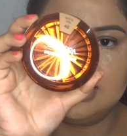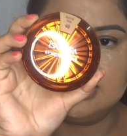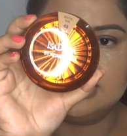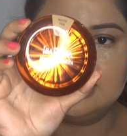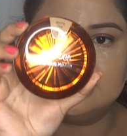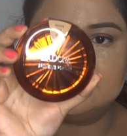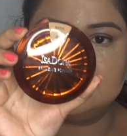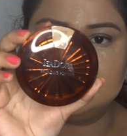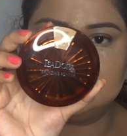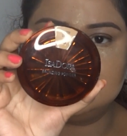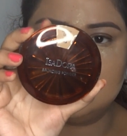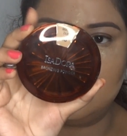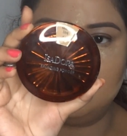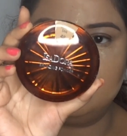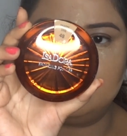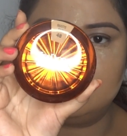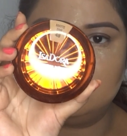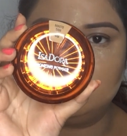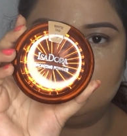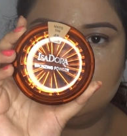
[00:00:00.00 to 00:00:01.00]
This is how
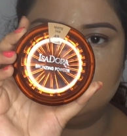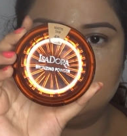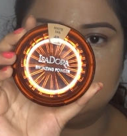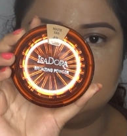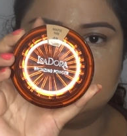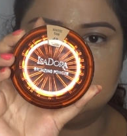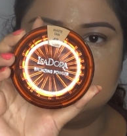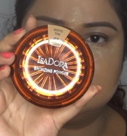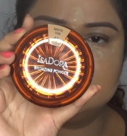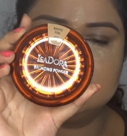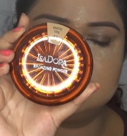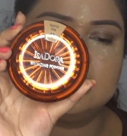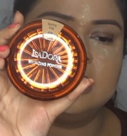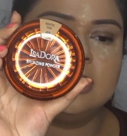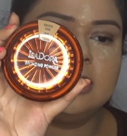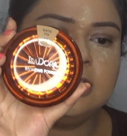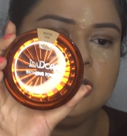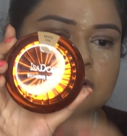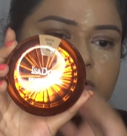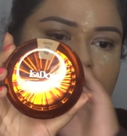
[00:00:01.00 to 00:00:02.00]
it looks. This is
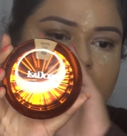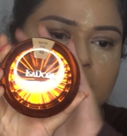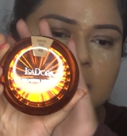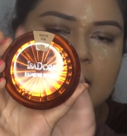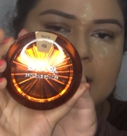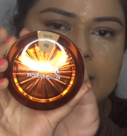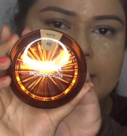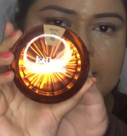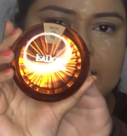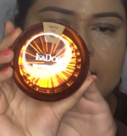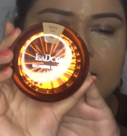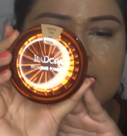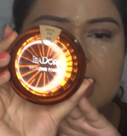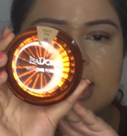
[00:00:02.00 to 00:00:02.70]
a new buy.